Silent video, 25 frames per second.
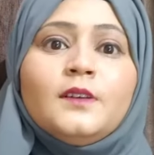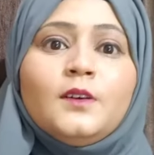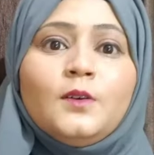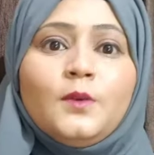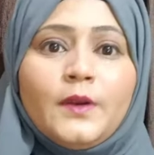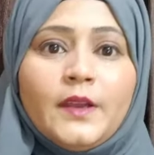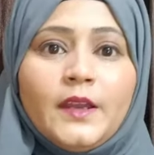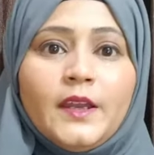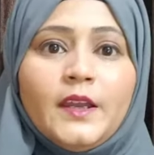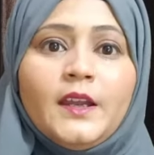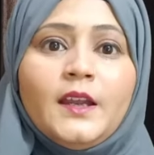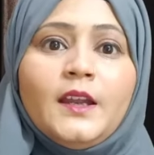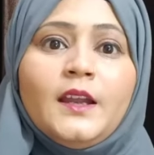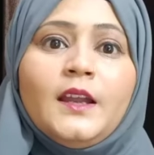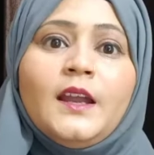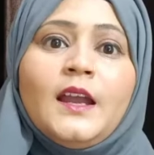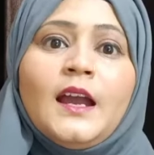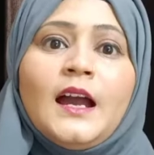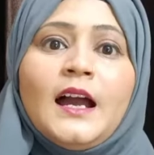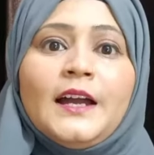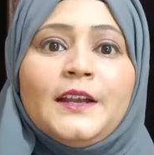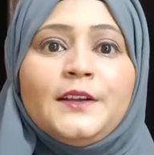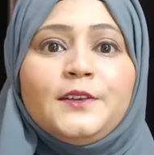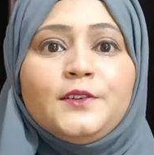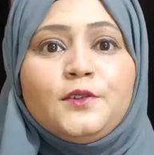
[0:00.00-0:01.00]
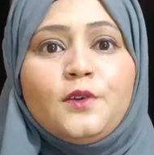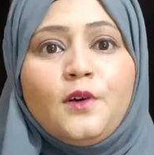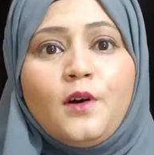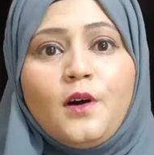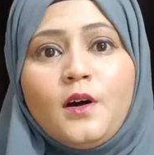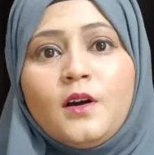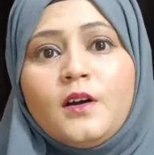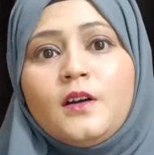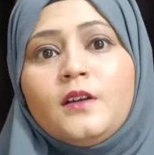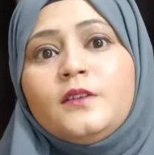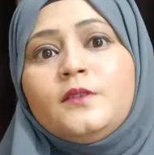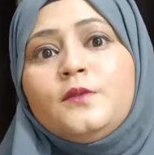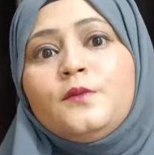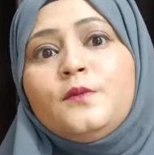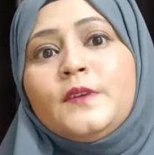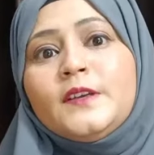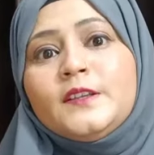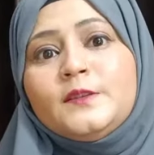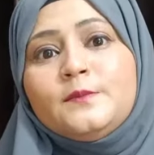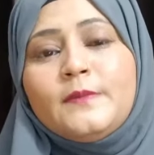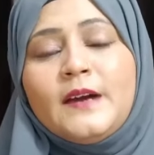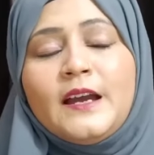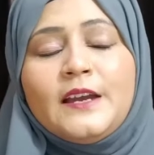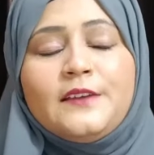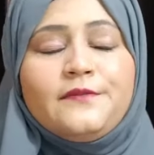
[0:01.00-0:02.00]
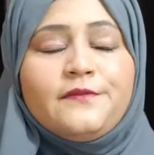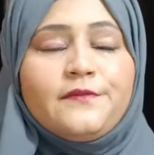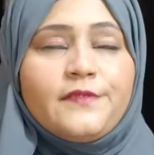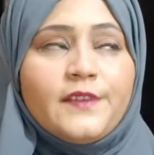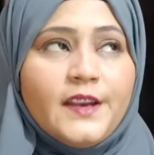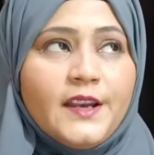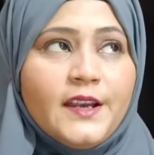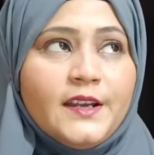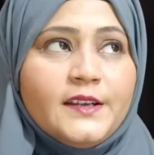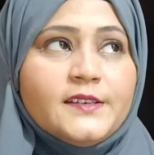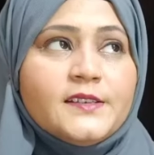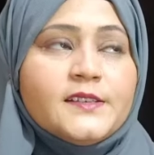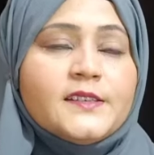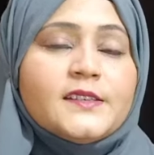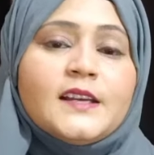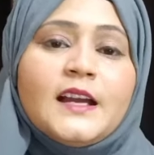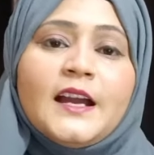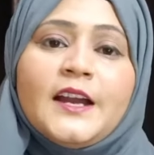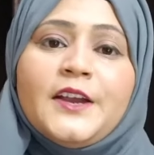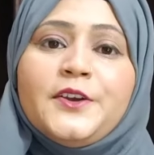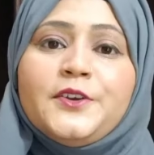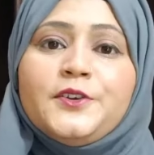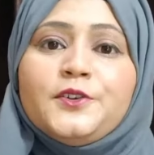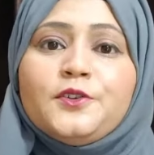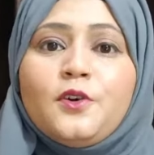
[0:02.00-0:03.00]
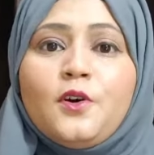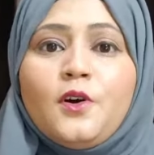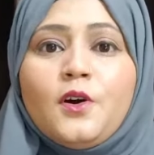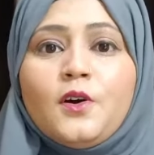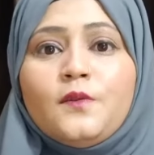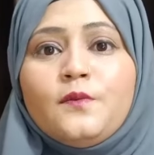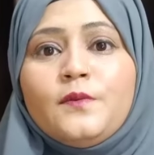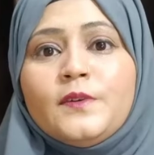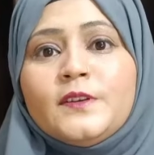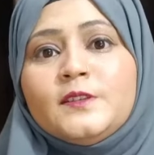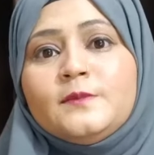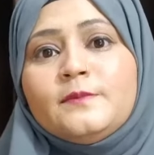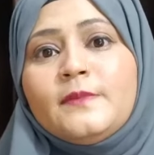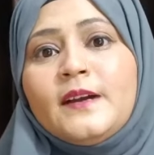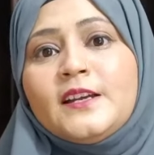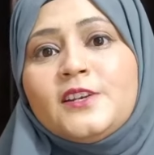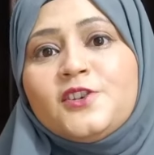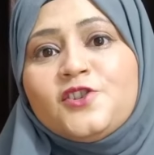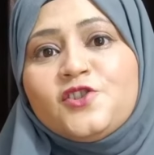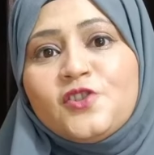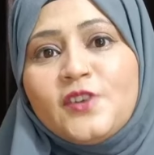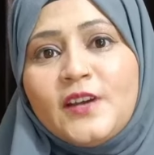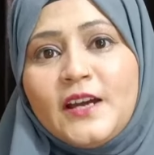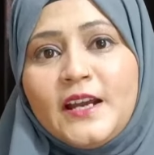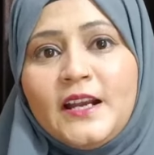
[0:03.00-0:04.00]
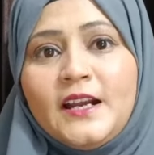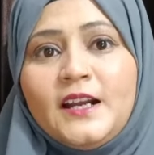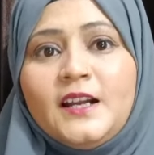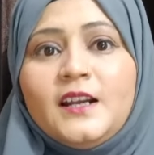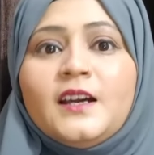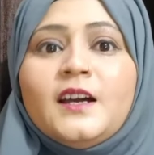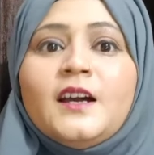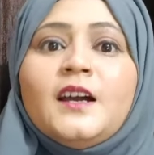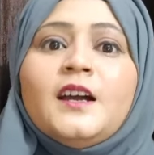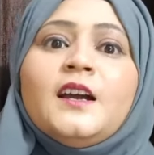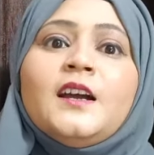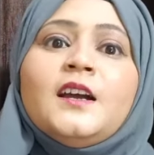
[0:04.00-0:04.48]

Okay, I talked with my friends, I talk with my child.